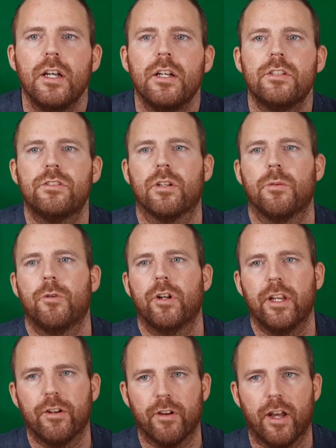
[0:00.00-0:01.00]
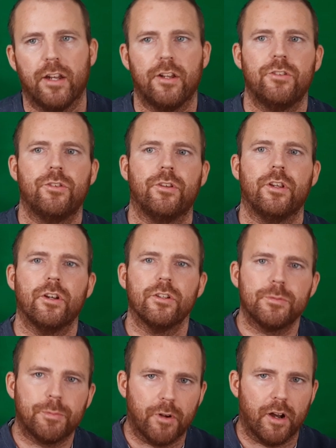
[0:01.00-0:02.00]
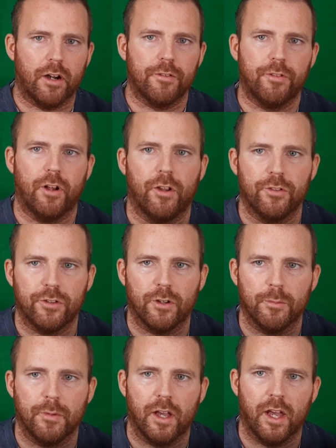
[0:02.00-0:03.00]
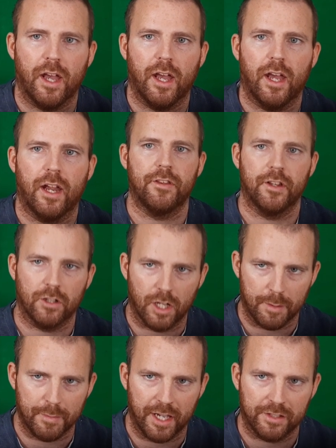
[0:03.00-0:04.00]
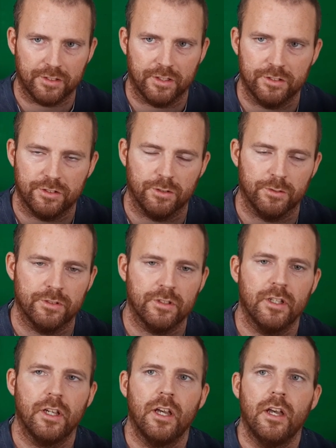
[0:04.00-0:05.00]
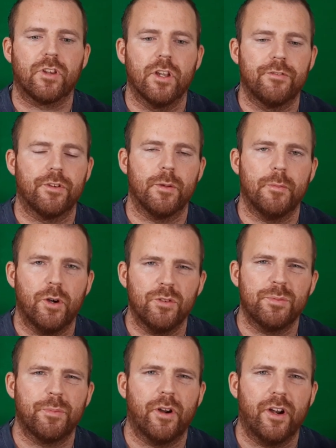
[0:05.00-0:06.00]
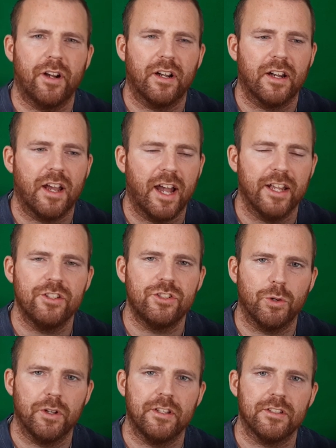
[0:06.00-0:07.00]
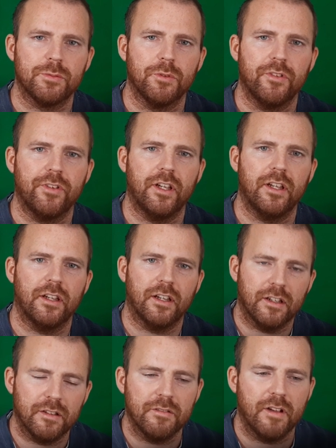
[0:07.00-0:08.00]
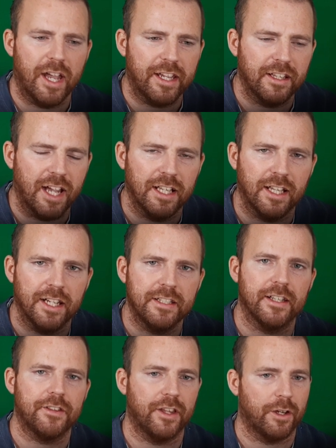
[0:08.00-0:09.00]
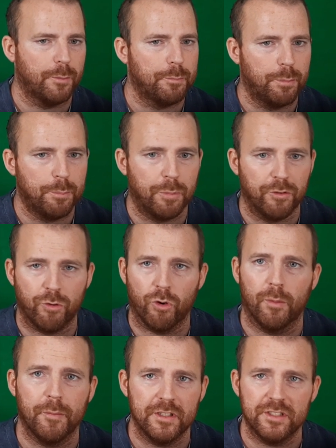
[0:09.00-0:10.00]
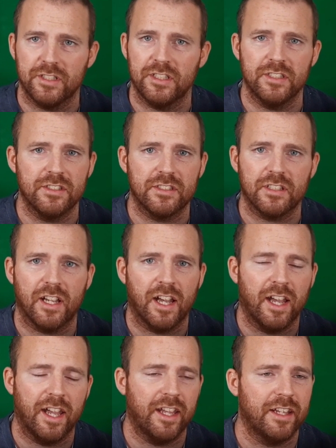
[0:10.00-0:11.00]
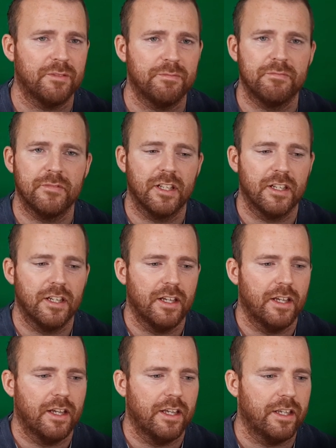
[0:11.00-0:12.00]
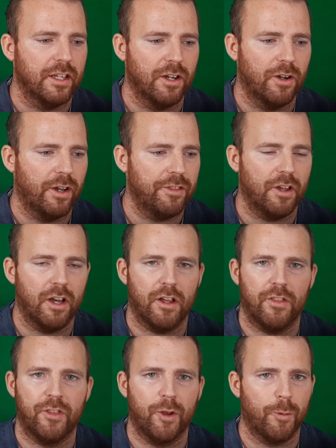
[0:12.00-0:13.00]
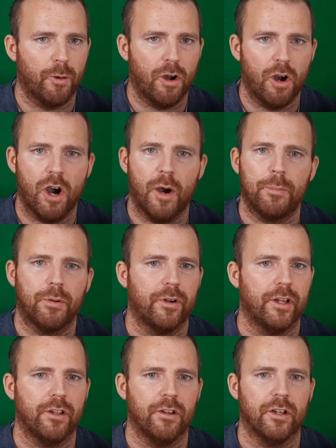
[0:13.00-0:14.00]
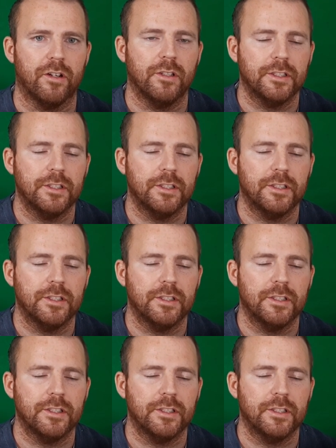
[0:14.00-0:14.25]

Someone he ran into years prior follows him, and the climax ensues. For the most part, I enjoyed this movie. I liked it. The performances, I thought they were all pretty good.